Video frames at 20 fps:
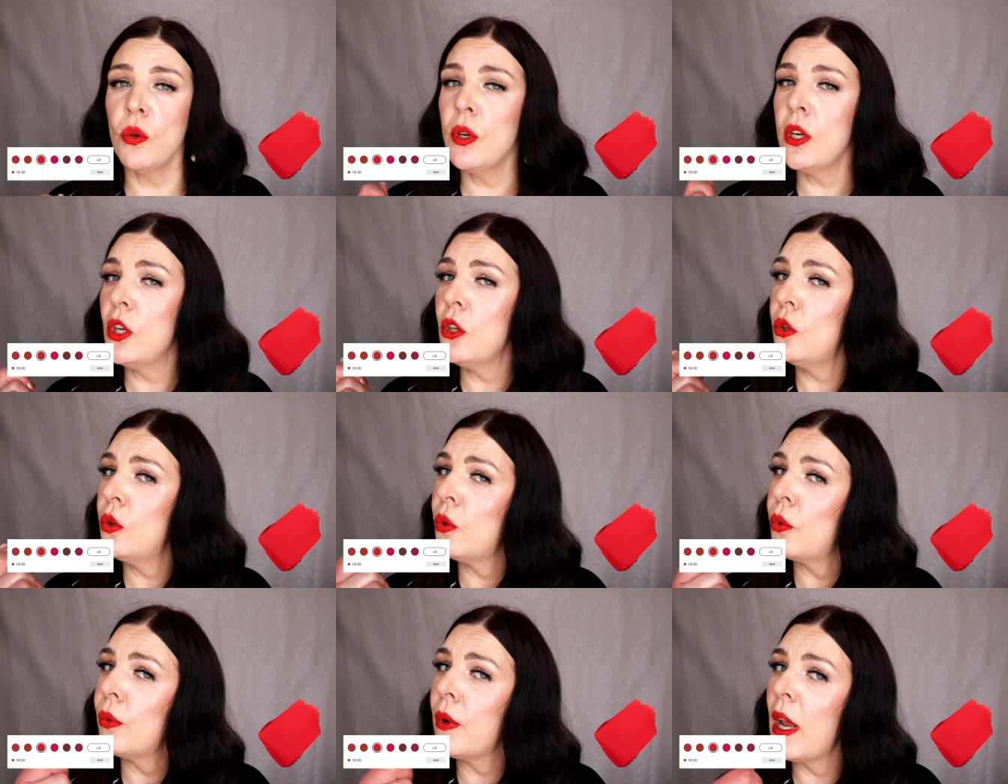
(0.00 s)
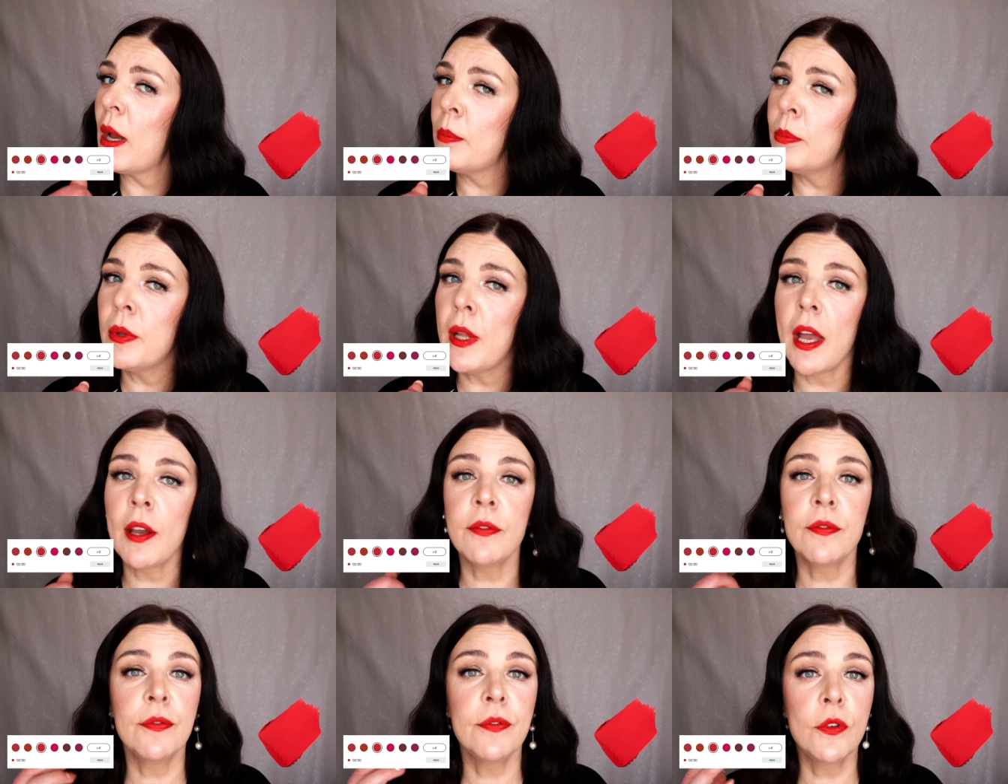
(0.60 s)
You need to
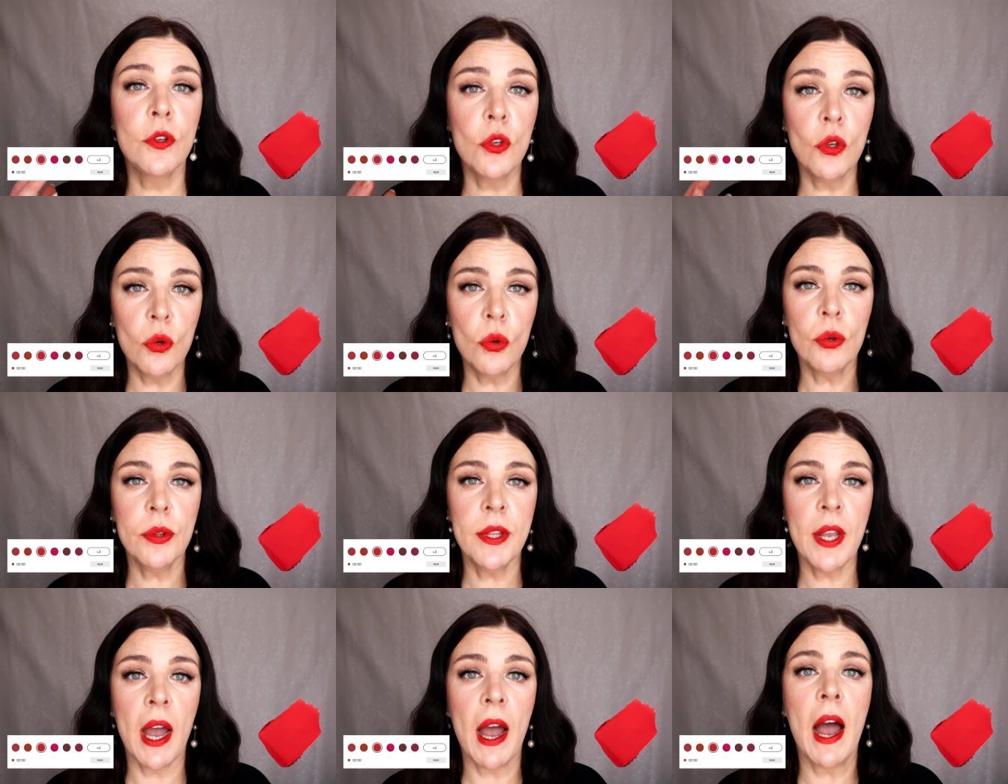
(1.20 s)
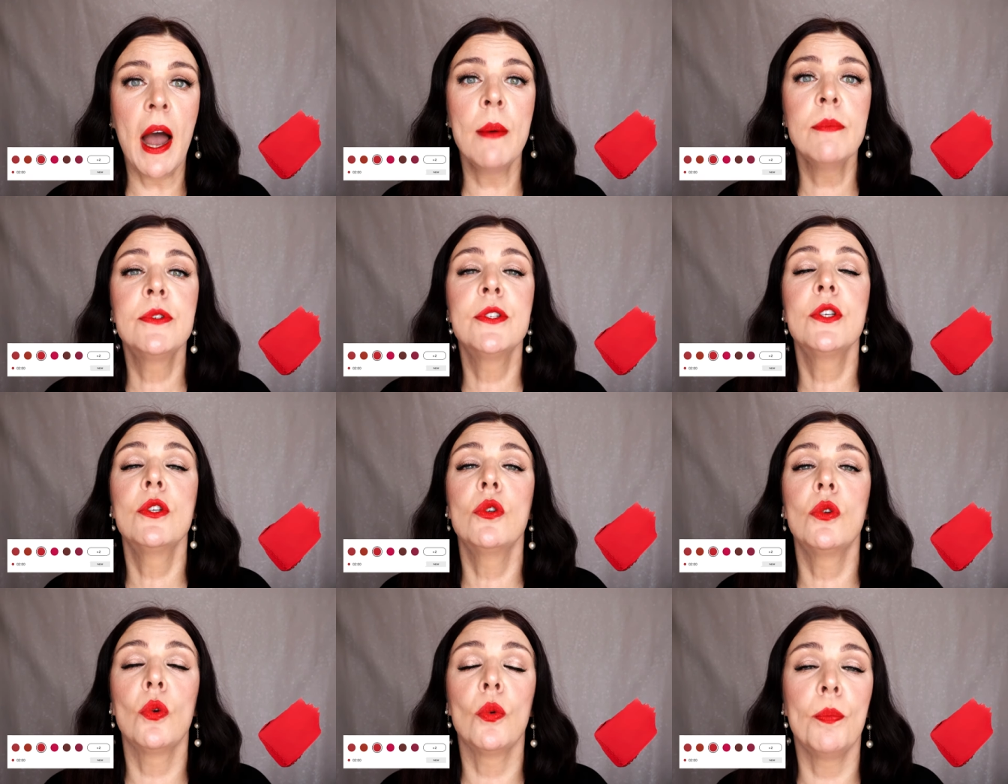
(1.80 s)
reapply few
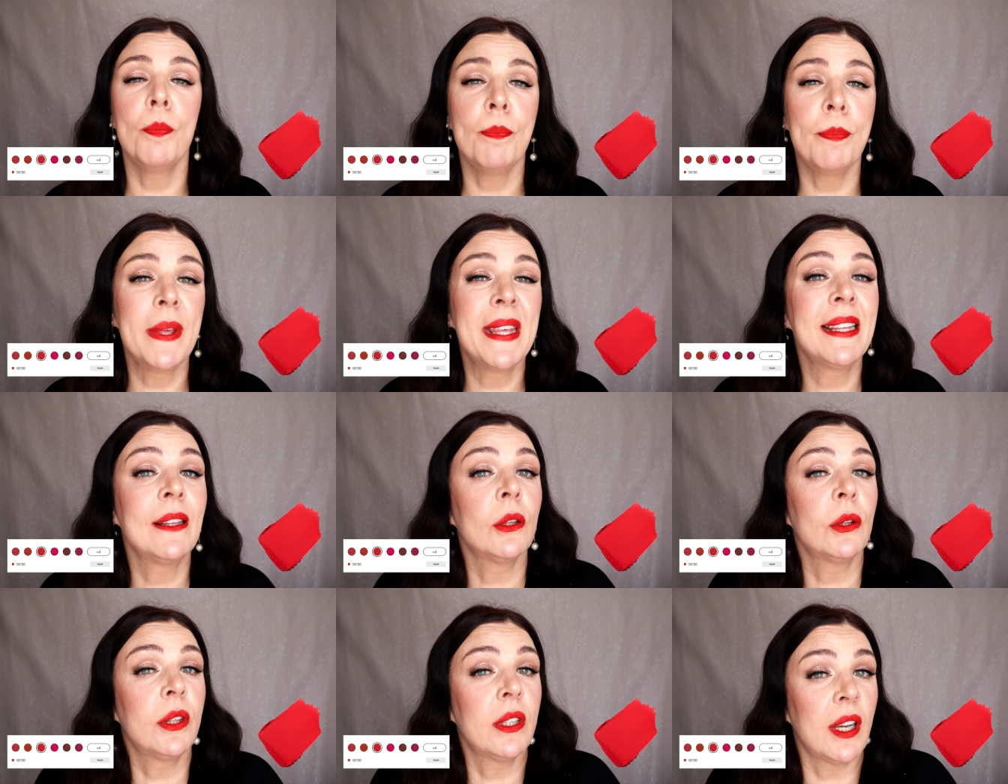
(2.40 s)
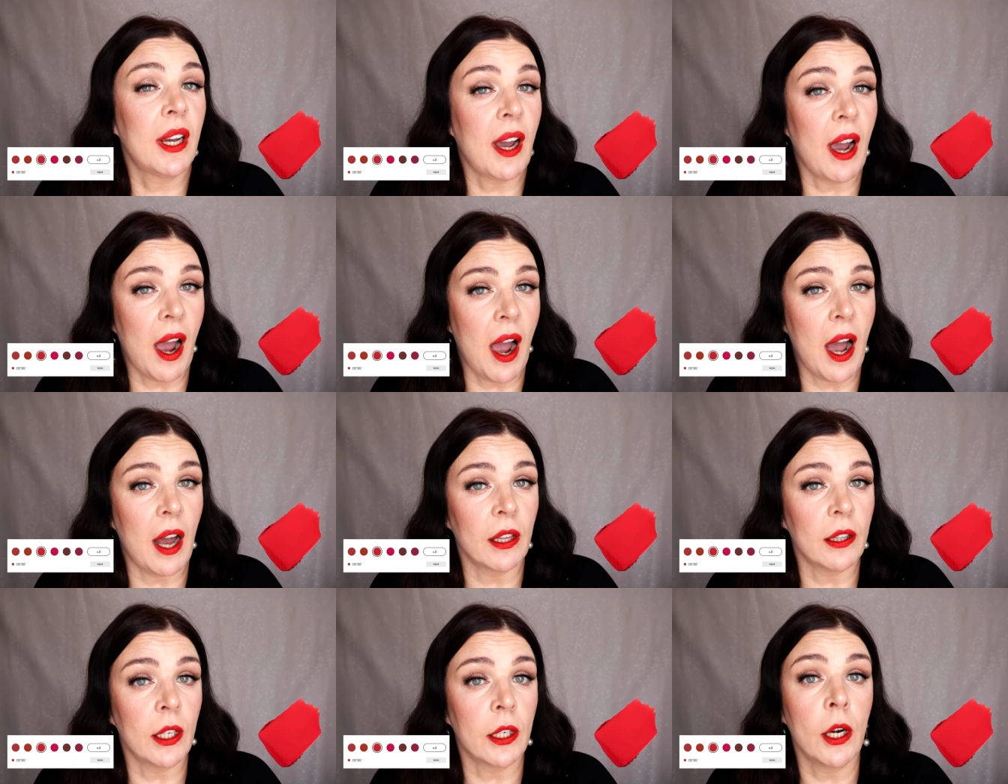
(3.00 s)
times to build
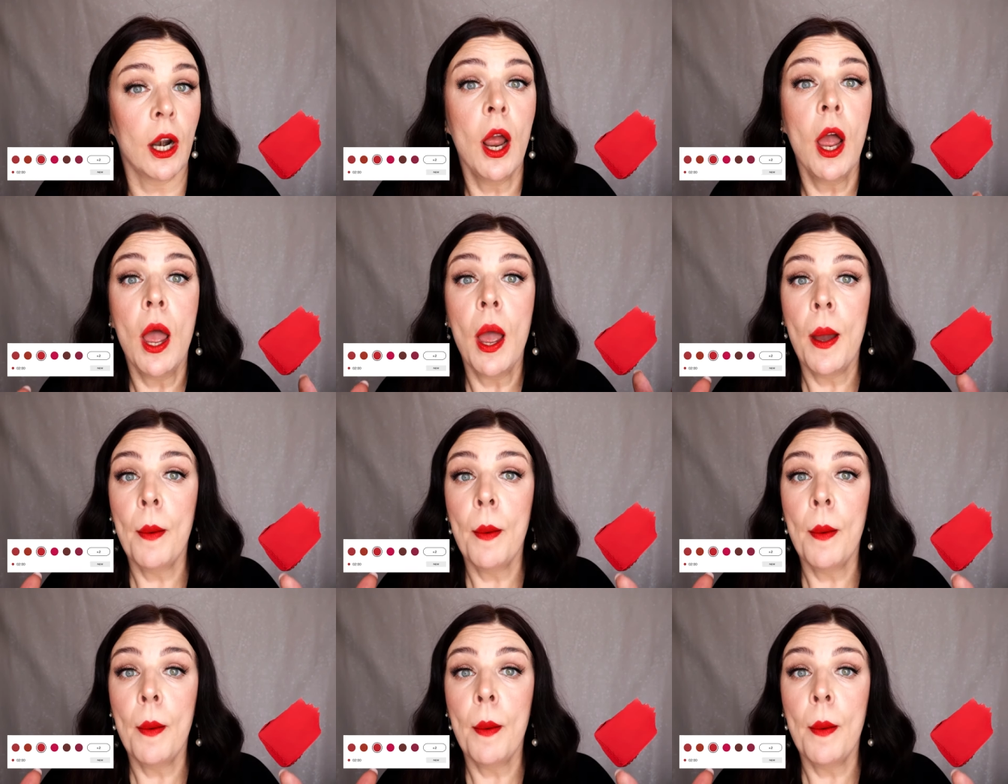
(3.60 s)
color.